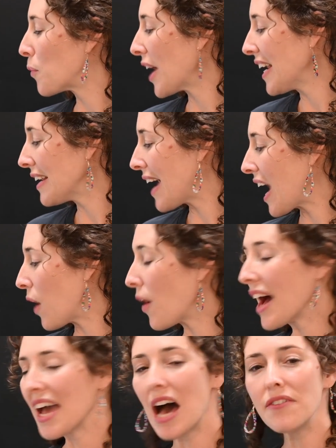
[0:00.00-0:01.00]
Right now,
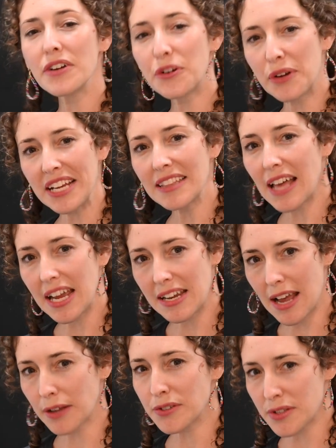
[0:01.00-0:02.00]
I have a green light
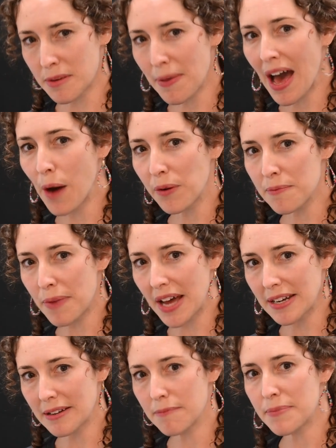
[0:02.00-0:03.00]
next to the power
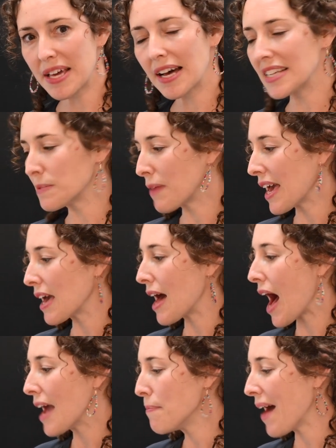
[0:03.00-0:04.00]
button because my
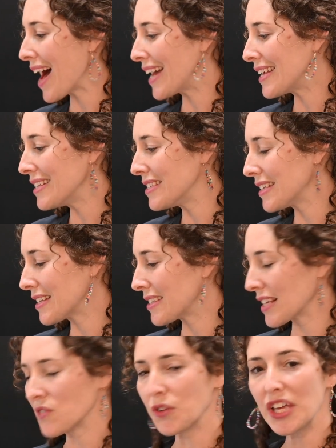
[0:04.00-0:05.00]
iPad is
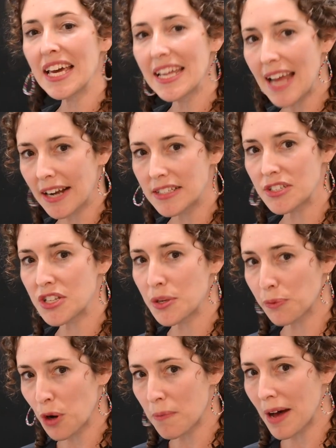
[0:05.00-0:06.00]
successfully connected to
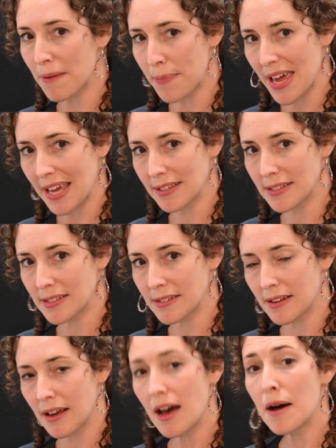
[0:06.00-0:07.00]
the robot
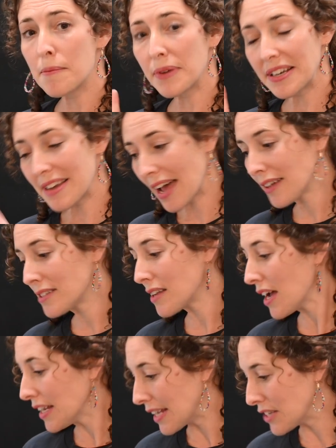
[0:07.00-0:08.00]
base. But next,
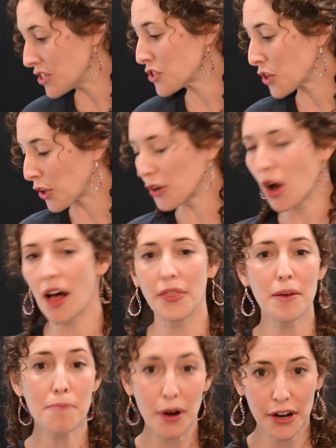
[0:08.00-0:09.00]
I need to turn on
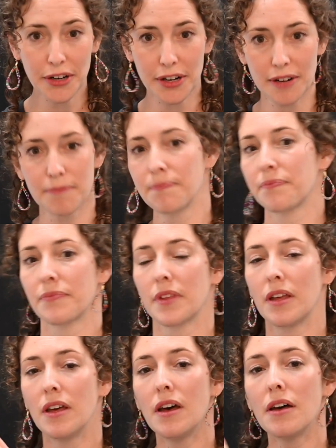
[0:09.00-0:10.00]
the marker.
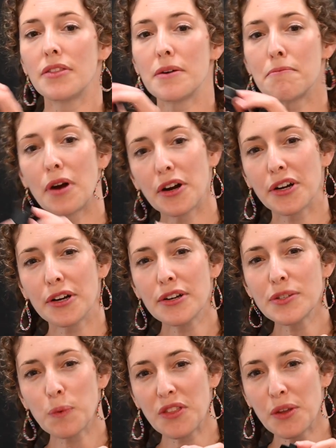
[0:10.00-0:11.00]
The marker
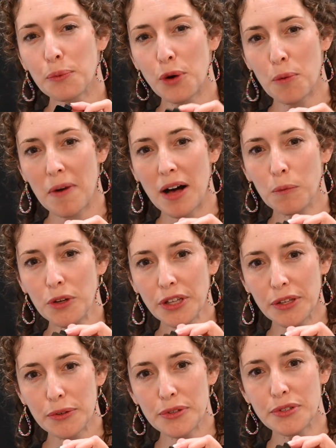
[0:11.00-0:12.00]
is what the robot will
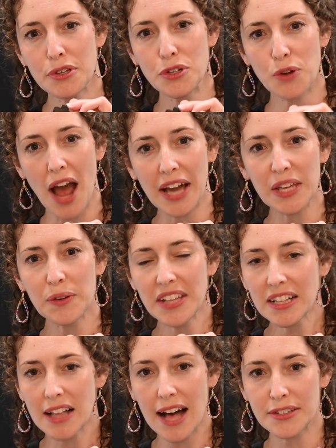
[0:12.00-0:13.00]
use to track you in
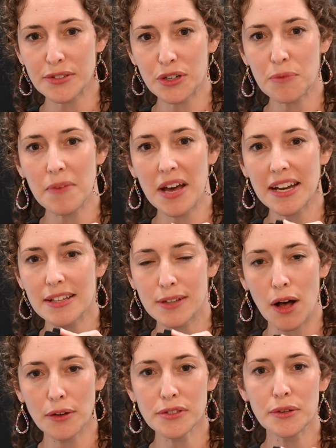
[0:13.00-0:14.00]
the classroom, and it's
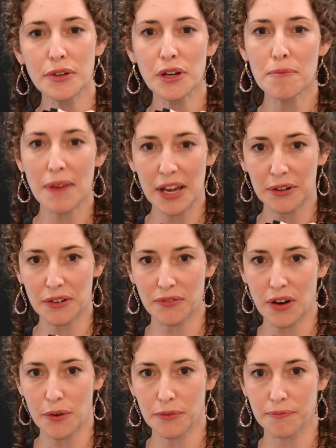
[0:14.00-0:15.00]
also your
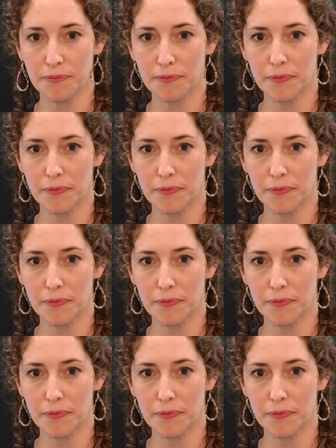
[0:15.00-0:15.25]
microphone.